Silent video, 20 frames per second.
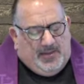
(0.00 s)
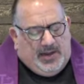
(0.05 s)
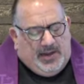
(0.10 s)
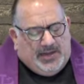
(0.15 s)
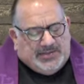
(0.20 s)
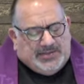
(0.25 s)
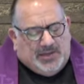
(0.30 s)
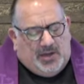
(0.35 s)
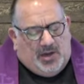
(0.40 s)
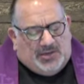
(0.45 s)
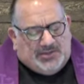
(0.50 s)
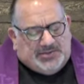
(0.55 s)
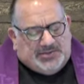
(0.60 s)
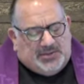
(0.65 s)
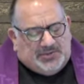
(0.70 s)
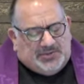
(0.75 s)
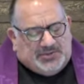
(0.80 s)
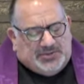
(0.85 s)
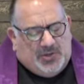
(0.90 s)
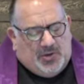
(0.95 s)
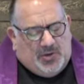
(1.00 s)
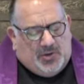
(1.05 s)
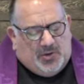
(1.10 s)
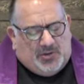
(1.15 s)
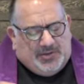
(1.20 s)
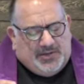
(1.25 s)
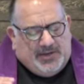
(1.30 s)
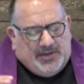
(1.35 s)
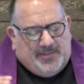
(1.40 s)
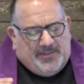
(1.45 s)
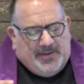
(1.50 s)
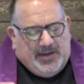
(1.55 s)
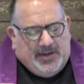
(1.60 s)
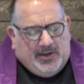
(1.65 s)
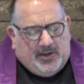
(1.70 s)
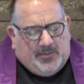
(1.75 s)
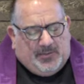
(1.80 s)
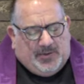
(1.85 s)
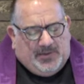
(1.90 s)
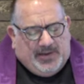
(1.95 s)
It's also told in a
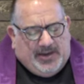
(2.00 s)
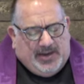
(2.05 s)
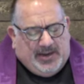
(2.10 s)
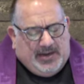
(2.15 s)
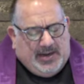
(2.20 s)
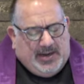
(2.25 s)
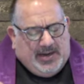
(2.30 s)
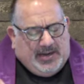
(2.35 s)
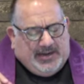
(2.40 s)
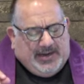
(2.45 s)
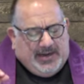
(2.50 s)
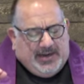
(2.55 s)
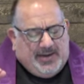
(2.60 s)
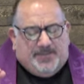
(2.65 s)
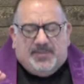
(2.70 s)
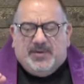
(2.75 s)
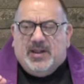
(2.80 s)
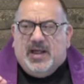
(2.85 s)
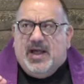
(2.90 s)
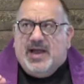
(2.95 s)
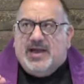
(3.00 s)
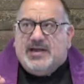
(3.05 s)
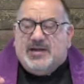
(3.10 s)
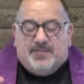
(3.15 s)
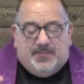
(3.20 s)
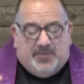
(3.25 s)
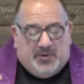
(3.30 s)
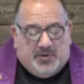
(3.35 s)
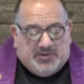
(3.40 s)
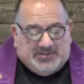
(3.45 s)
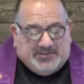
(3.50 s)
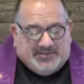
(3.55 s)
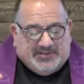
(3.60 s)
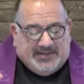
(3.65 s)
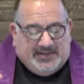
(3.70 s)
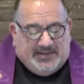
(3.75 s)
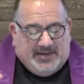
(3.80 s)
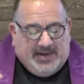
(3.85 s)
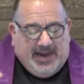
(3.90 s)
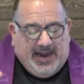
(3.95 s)
parable that can a blind
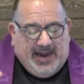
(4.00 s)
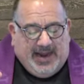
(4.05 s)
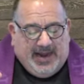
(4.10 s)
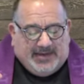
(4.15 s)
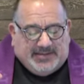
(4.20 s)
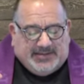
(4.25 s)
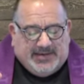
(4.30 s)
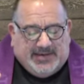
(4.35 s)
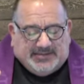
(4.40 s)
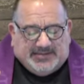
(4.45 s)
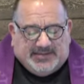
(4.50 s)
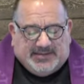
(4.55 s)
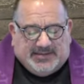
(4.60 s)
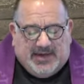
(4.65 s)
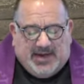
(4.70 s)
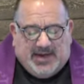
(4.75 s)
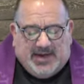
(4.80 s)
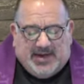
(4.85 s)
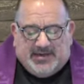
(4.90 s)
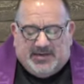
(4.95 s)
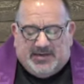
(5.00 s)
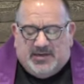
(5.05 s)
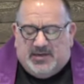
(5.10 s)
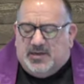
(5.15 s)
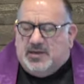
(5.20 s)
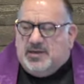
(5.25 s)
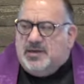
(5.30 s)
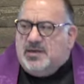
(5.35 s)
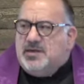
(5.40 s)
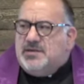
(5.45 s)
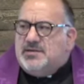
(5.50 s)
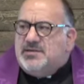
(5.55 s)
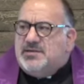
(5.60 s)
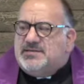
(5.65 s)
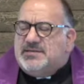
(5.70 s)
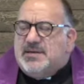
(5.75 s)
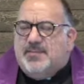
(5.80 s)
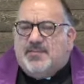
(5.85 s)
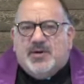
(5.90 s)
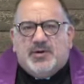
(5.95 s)
person act as a guide to
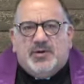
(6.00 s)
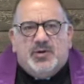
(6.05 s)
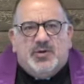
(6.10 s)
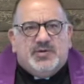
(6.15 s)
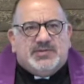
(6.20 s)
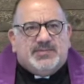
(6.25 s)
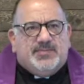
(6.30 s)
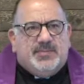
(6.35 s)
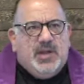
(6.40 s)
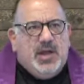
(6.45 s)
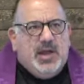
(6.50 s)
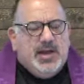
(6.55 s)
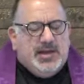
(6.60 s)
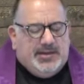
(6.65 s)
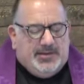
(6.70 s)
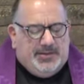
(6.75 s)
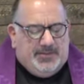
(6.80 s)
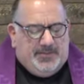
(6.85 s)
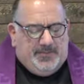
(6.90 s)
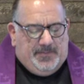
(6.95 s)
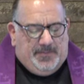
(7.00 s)
someone who is blind?